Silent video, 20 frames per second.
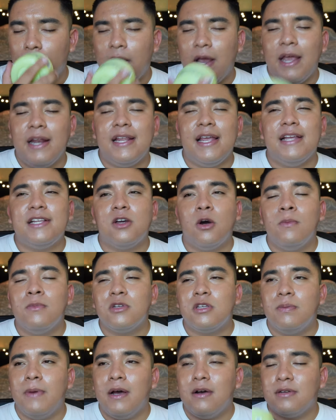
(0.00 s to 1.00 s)
It, it
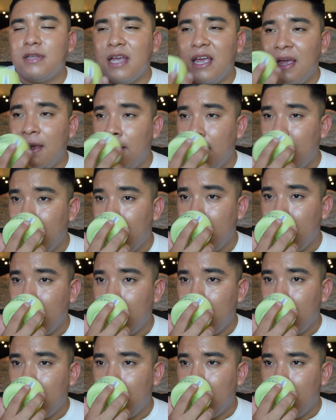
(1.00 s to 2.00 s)
almost smells
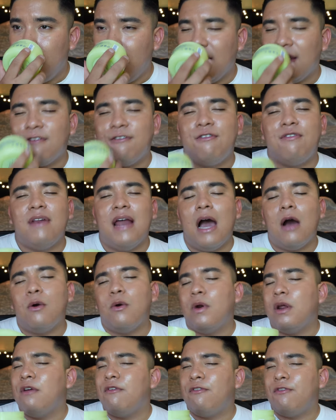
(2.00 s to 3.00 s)
like
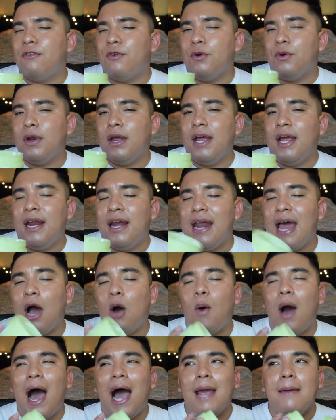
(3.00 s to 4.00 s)
flowery, fruity.
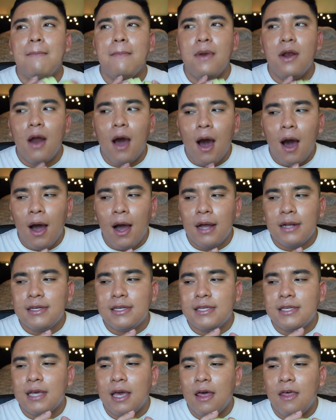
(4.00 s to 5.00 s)
Now, I'm
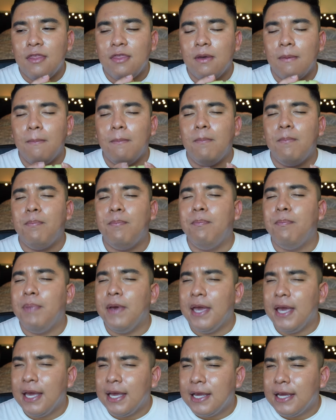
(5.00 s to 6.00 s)
not the
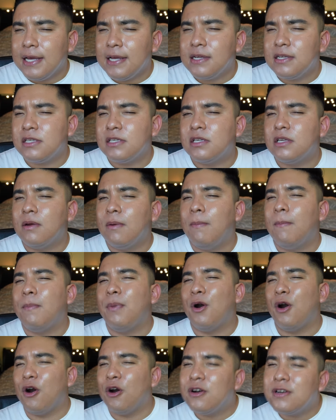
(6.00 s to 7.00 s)
biggest
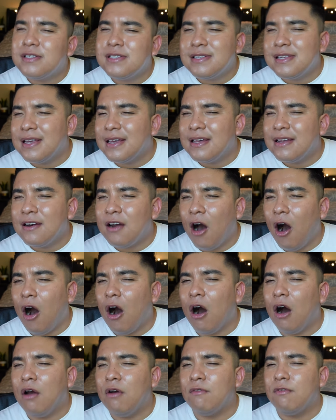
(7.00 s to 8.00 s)
person
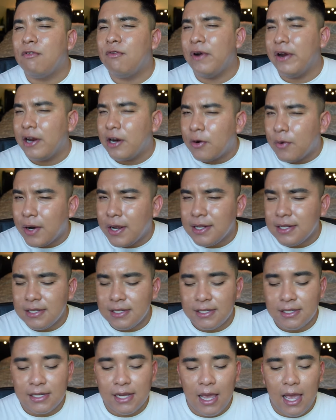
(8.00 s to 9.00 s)
on
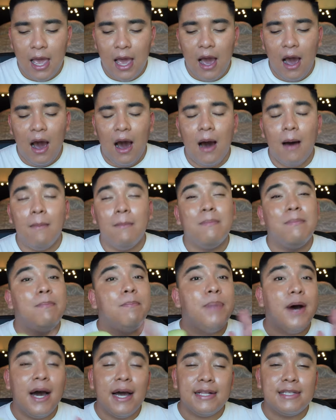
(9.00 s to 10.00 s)
fragrance, Um,
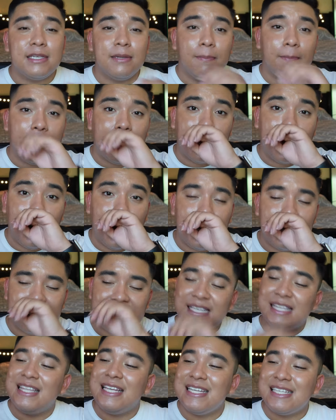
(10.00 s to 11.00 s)
but
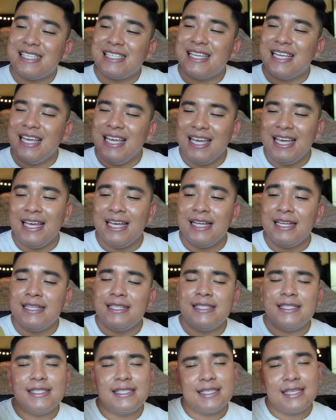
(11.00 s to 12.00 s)
because this
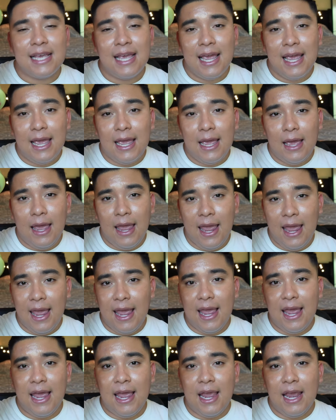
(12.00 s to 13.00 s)
is
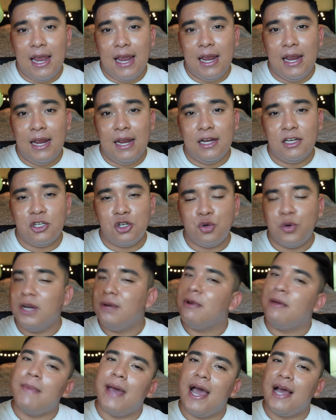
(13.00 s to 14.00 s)
a
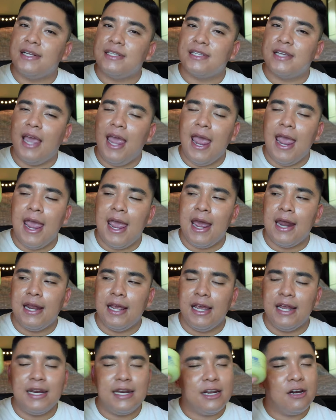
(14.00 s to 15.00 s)
treatment mask and
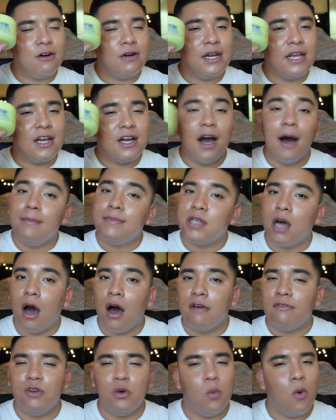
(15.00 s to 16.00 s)
it literally comes
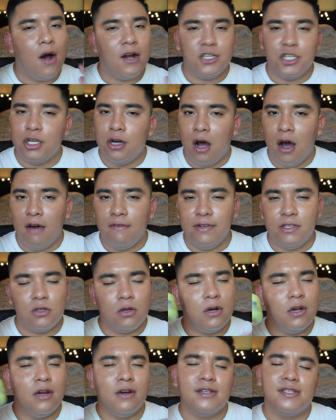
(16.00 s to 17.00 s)
off, you wash it off, it's
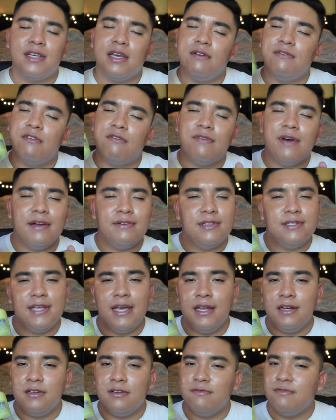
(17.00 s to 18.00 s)
only on your skin for five to
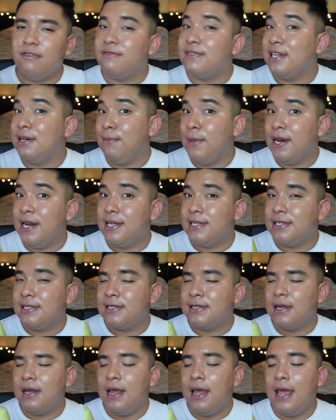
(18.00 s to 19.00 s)
ten to fifteen
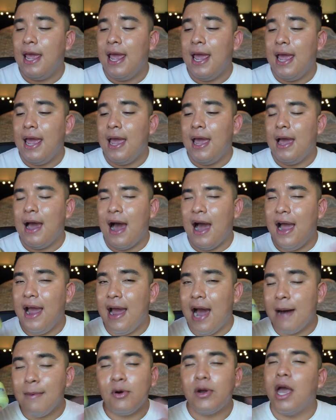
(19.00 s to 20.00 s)
minutes,
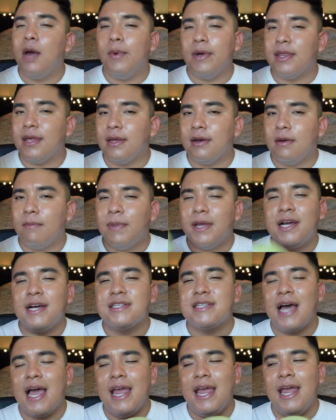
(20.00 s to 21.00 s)
I'm okay with it
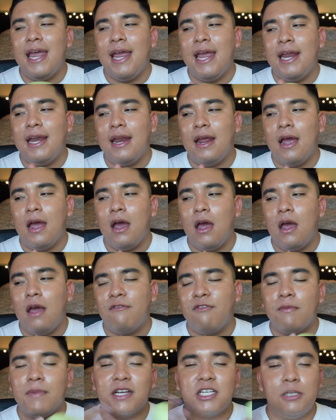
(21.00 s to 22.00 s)
because it,
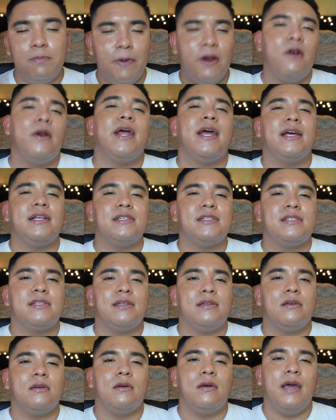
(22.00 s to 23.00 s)
from
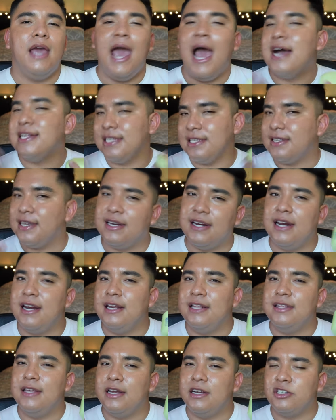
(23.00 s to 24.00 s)
experience, it hasn't done
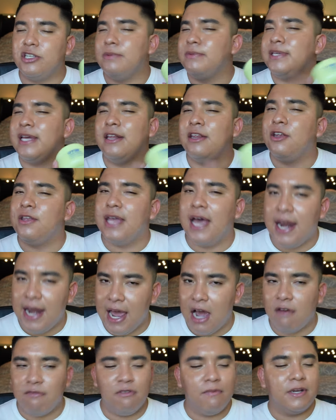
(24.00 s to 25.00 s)
anything. So I'm telling you that
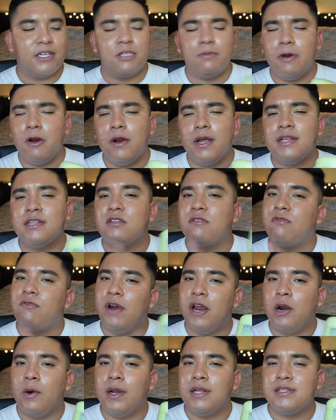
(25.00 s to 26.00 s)
now. From experience, the
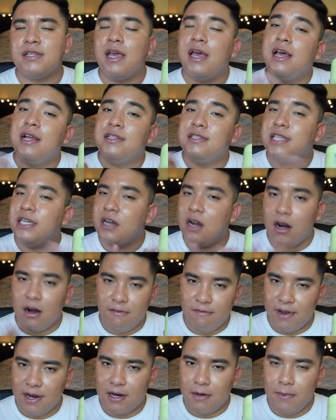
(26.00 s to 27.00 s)
fragrance did not
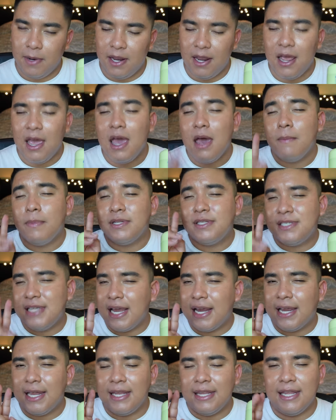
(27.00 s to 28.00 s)
affect me. But
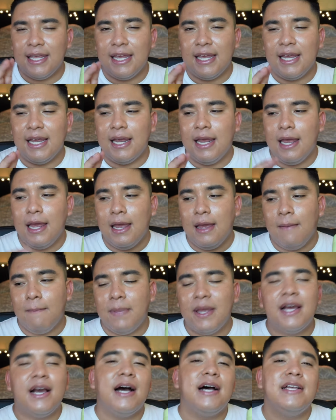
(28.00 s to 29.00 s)
secondly,
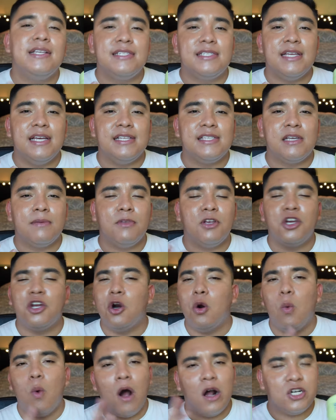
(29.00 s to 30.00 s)
because it's something you're
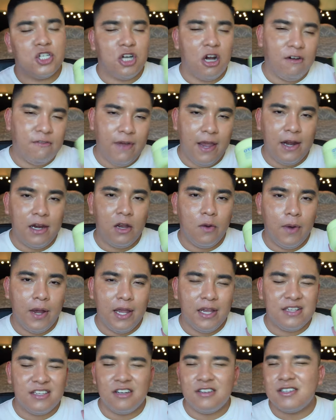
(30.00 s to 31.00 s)
going to wash off
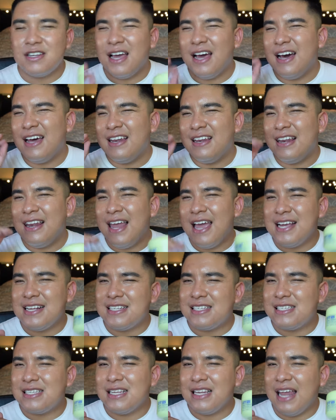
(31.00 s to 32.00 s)
anyways, there's a
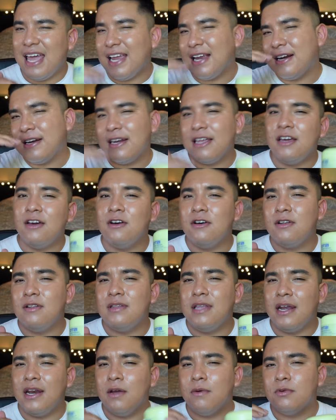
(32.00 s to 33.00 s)
less likelihood
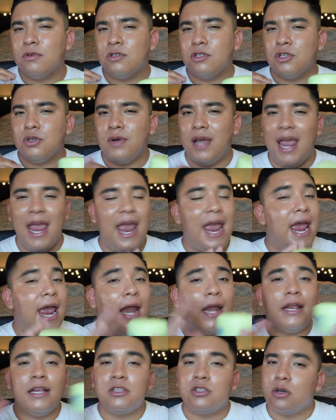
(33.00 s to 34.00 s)
that it will do
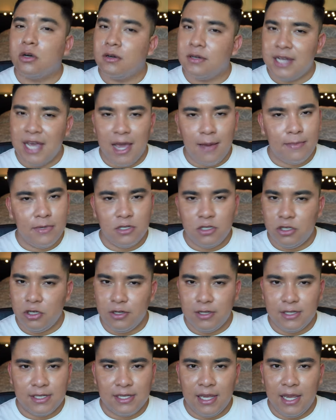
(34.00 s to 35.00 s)
any sort of damage to
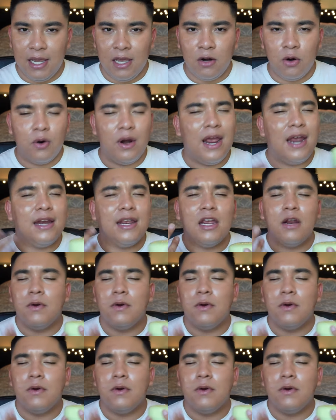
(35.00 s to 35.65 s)
your skin or any